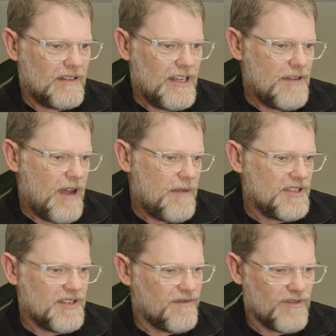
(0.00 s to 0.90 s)
Yeah, maybe
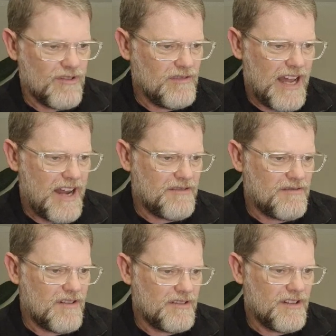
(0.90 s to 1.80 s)
some fruit
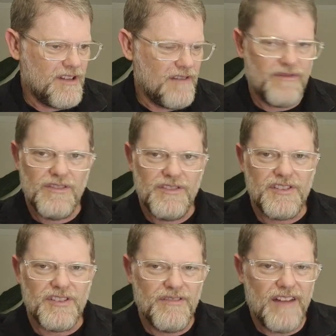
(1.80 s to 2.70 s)
later on, although fruits
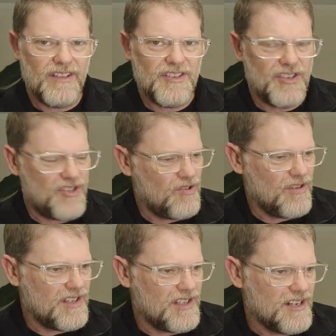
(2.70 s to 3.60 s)
do have lots of
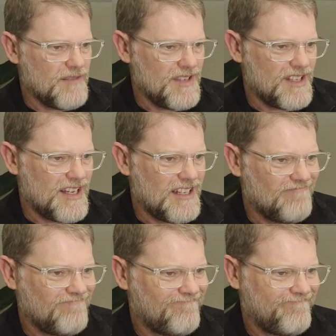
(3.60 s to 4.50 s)
sugars in them, so
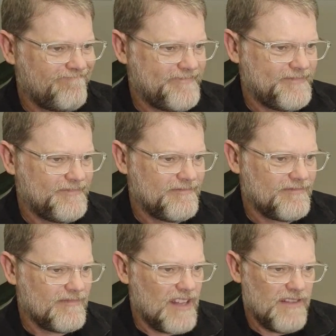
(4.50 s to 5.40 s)

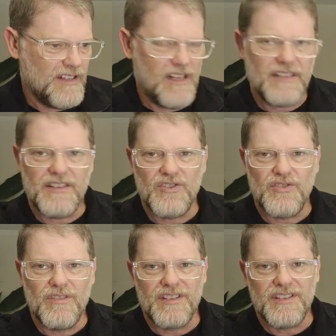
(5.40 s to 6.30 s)
if you like the
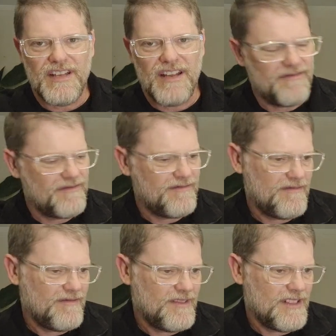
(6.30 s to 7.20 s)
sugar stuff,
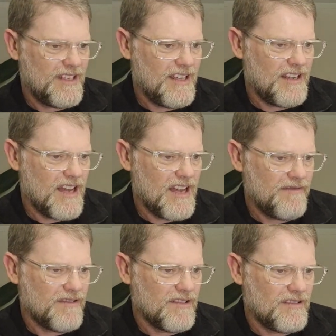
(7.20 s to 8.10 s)
then go
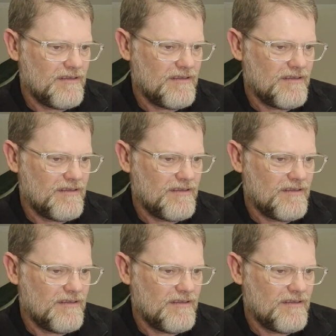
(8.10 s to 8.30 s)
for it.